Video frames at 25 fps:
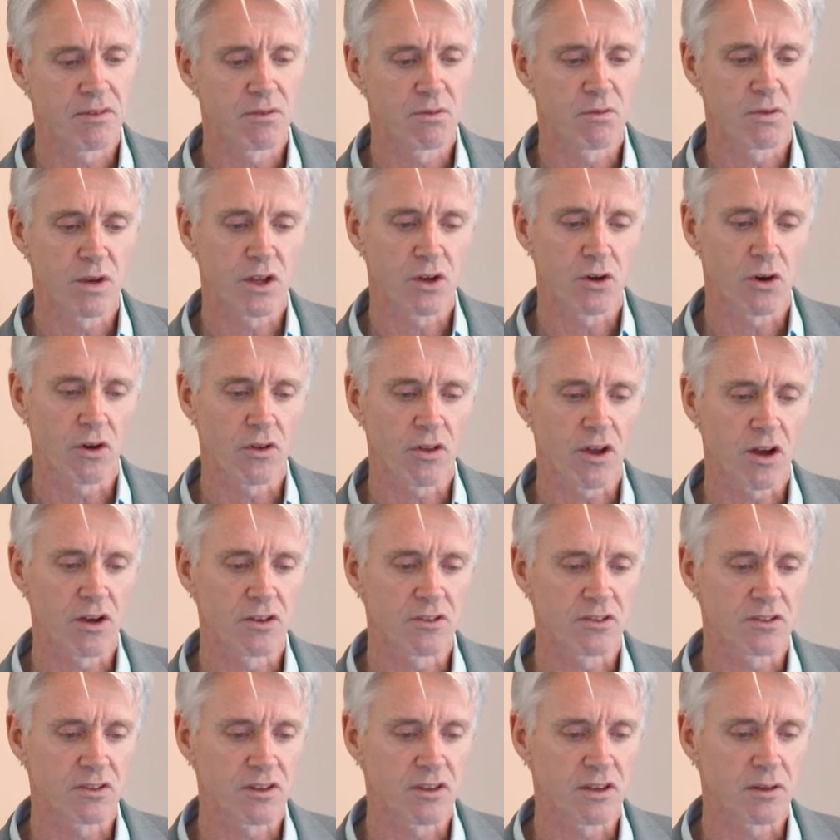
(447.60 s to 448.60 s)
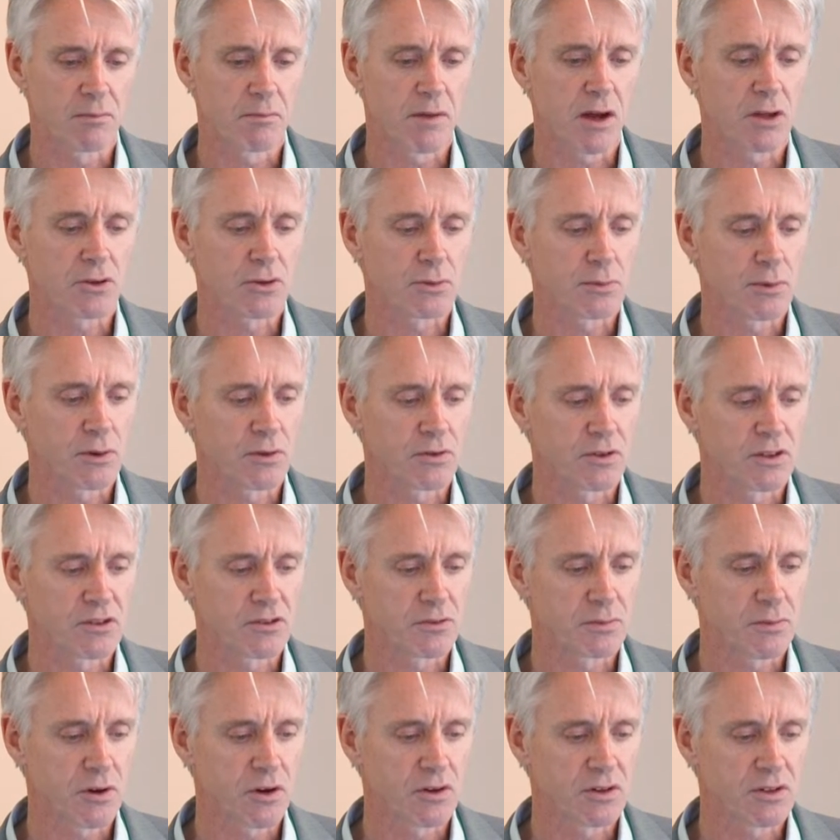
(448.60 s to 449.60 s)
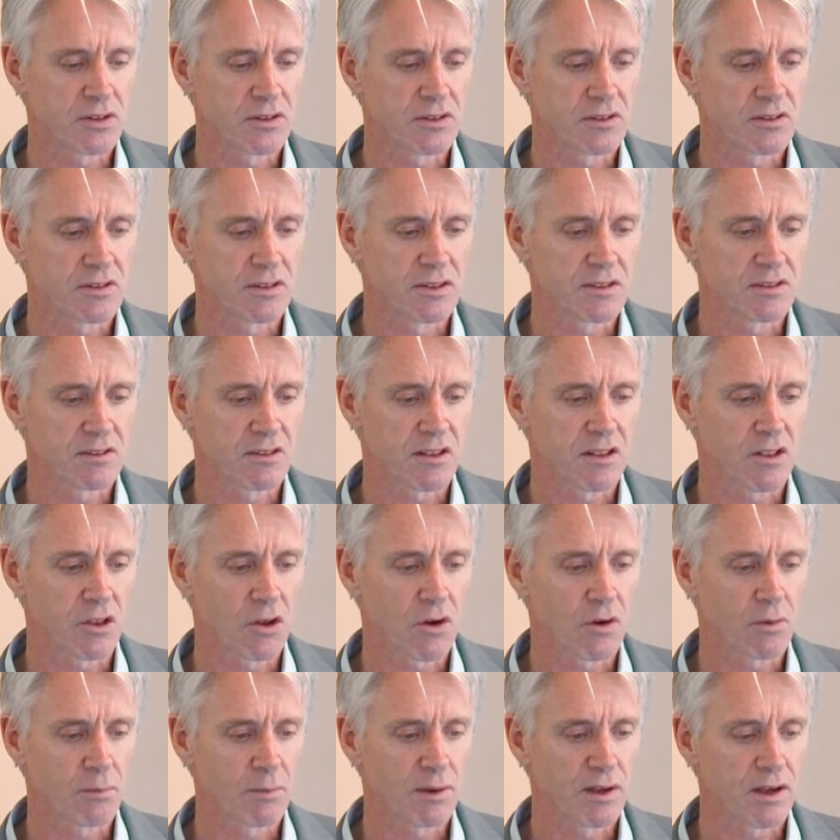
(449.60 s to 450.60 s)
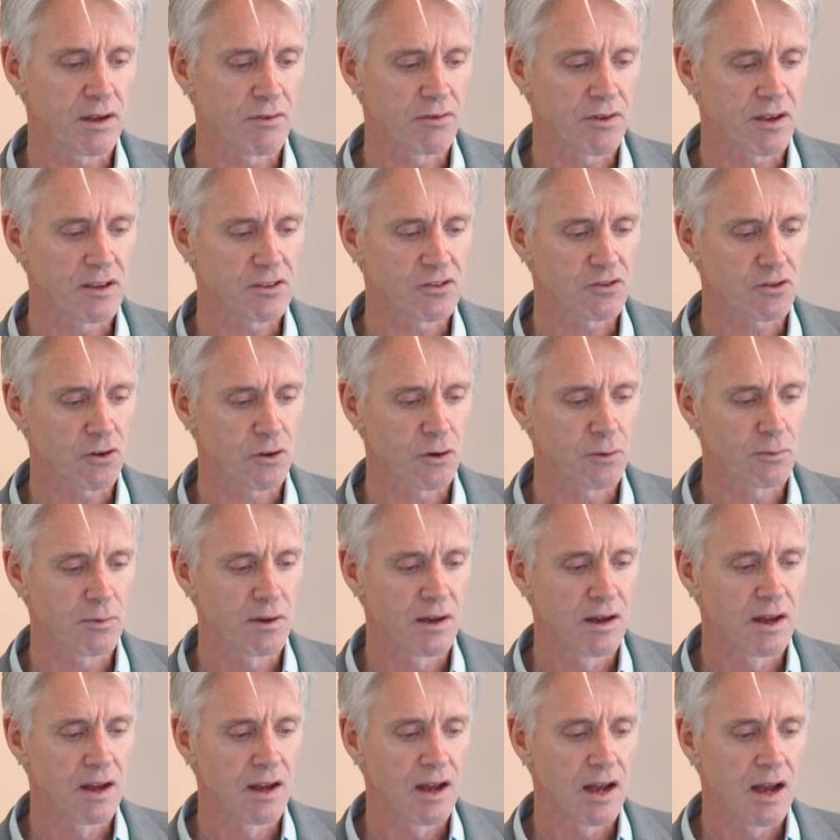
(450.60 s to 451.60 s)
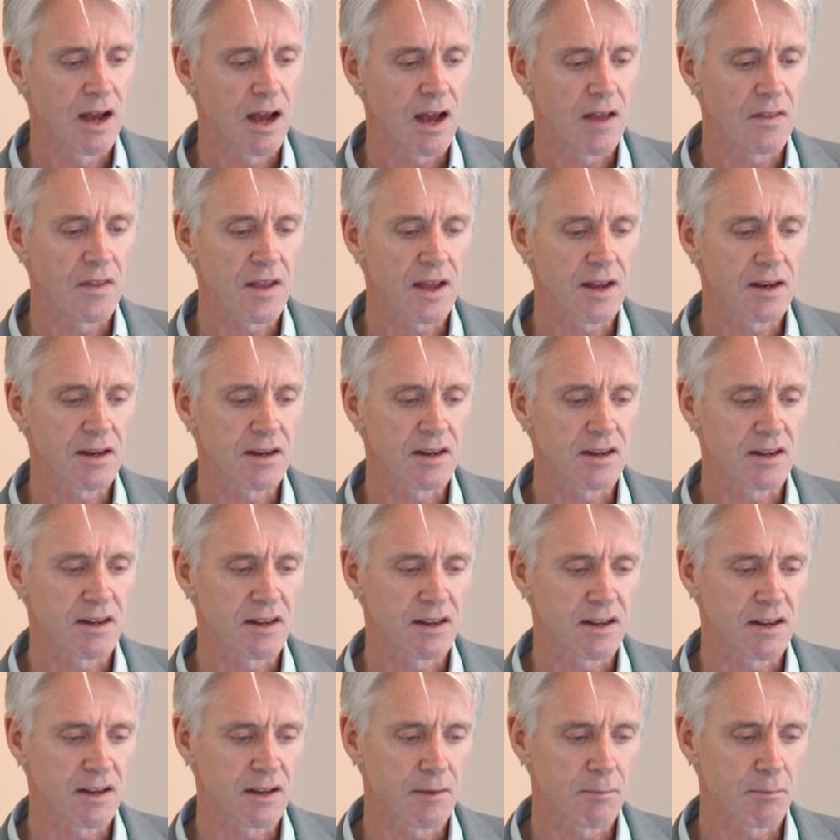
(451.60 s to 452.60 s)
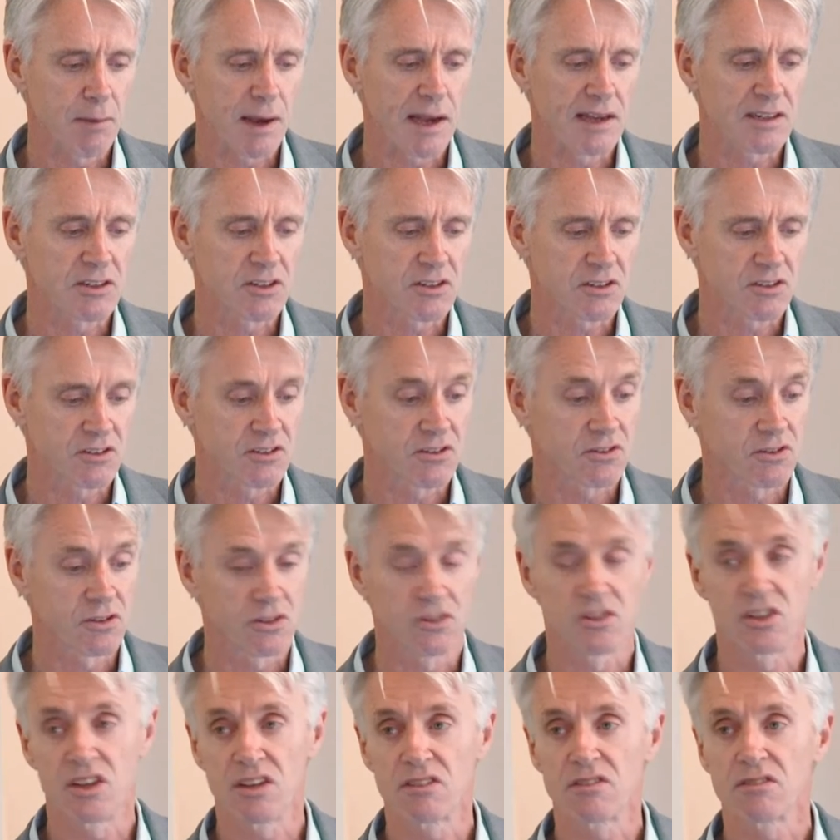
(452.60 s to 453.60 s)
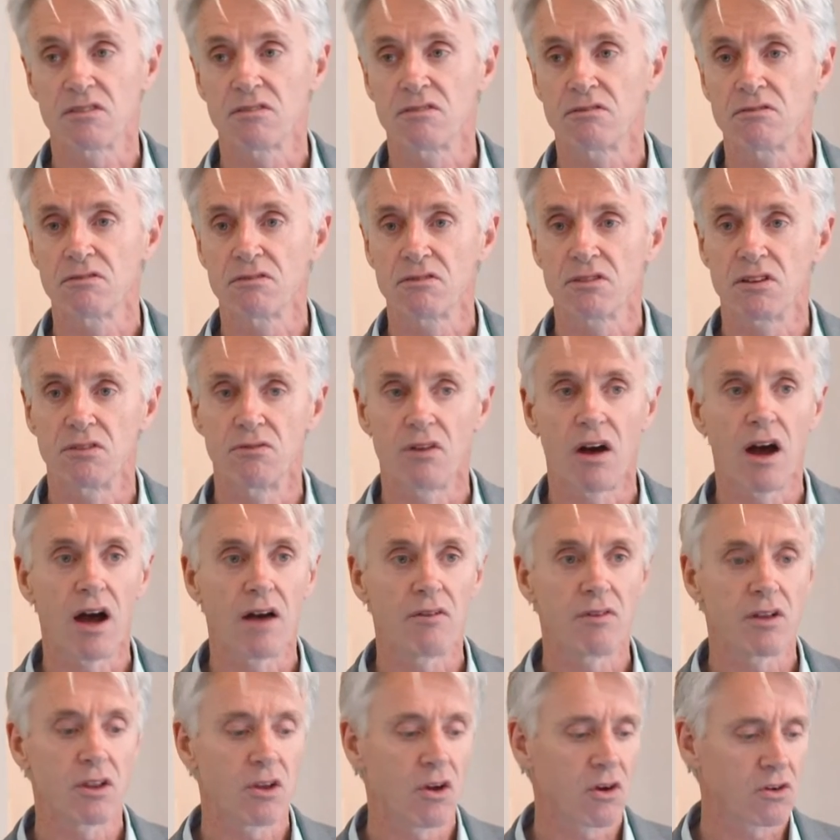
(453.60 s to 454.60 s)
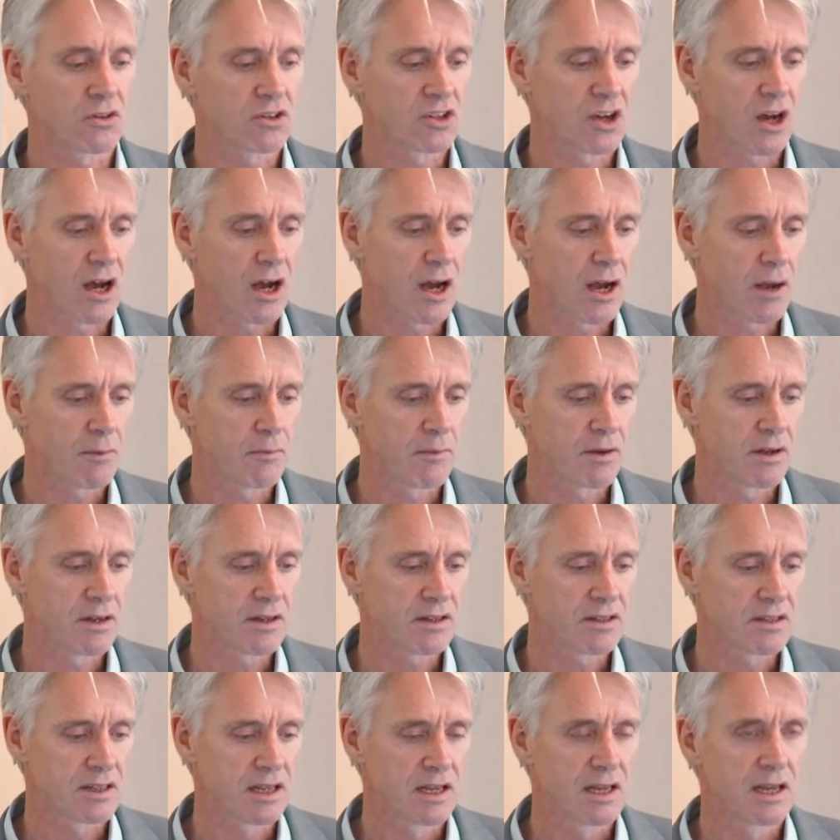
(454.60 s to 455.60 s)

we call those the multiple responders. These are the long PFS group. And then patients could just survive a long time.